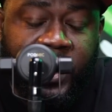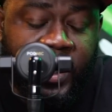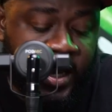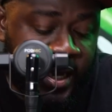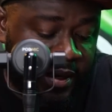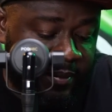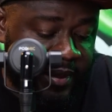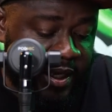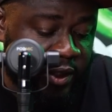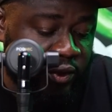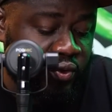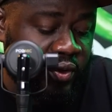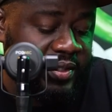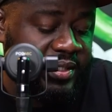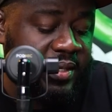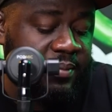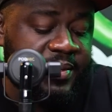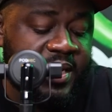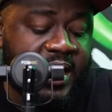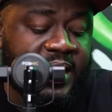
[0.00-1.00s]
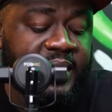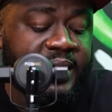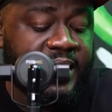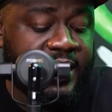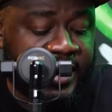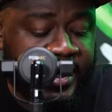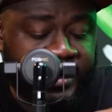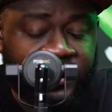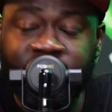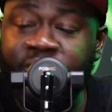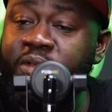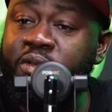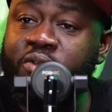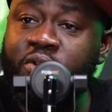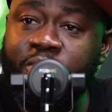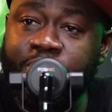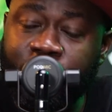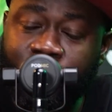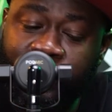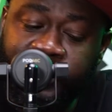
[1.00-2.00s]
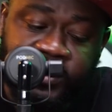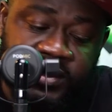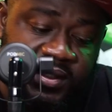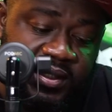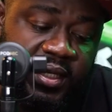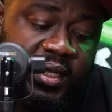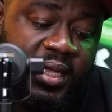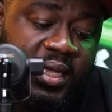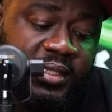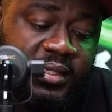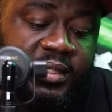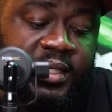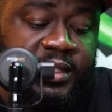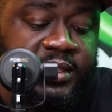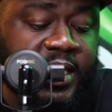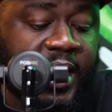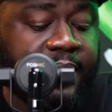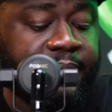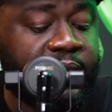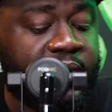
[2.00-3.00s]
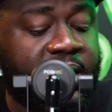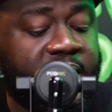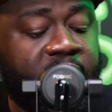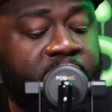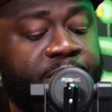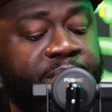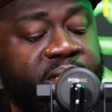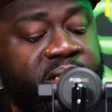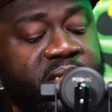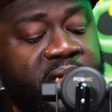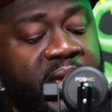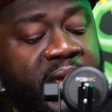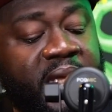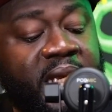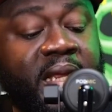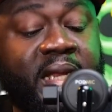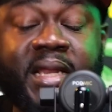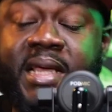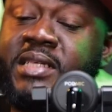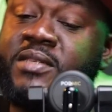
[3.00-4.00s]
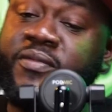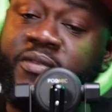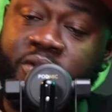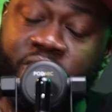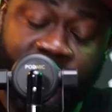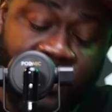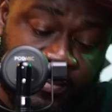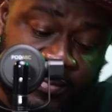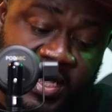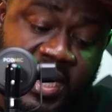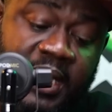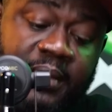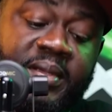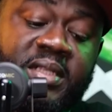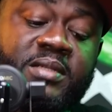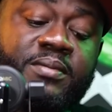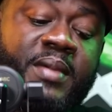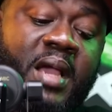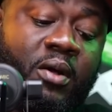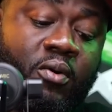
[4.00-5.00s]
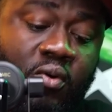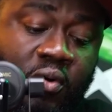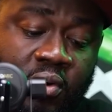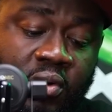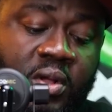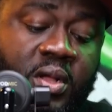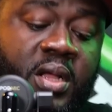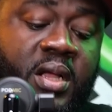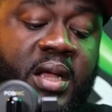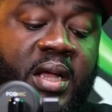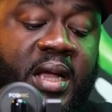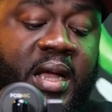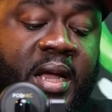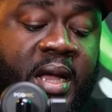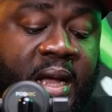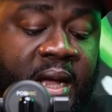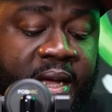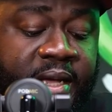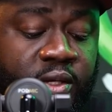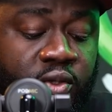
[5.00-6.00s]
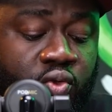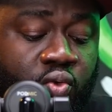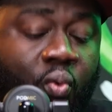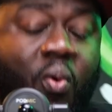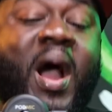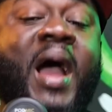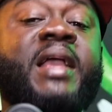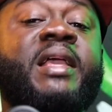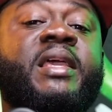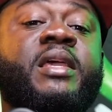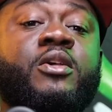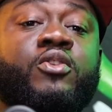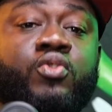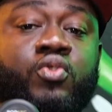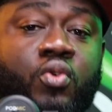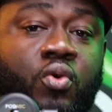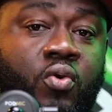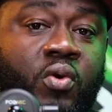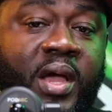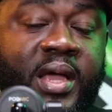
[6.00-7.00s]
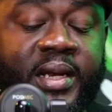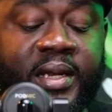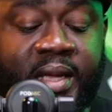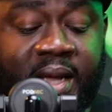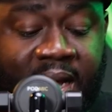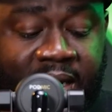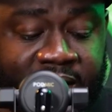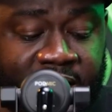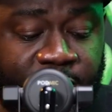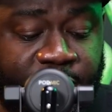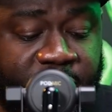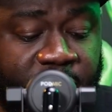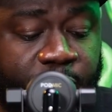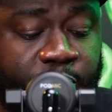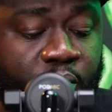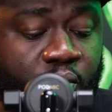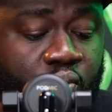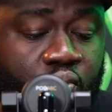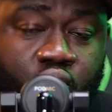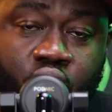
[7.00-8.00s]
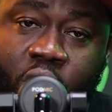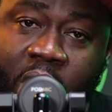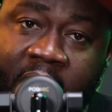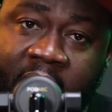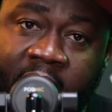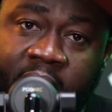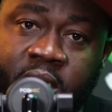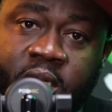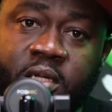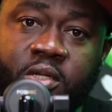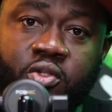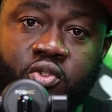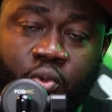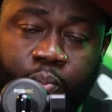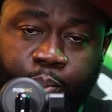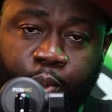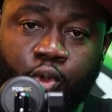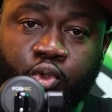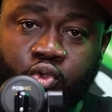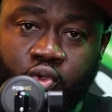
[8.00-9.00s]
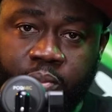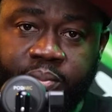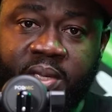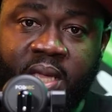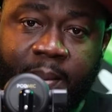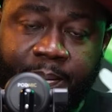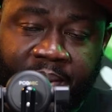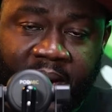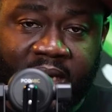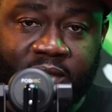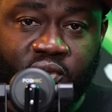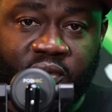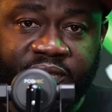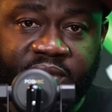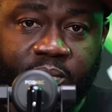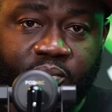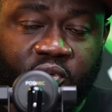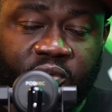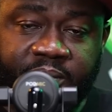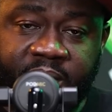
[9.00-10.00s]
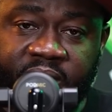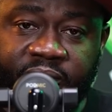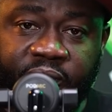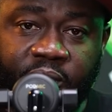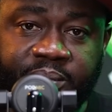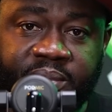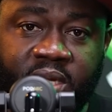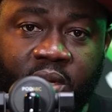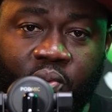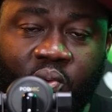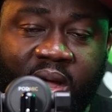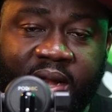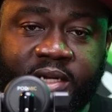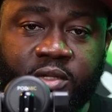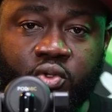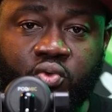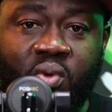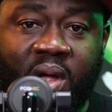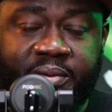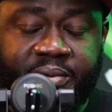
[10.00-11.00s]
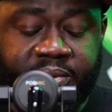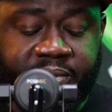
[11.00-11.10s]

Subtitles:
And me assure say in the next video because they say your time na ABT. In the next video, ABI me call into why so any other people who are supposed to be a part of the movement from day one and so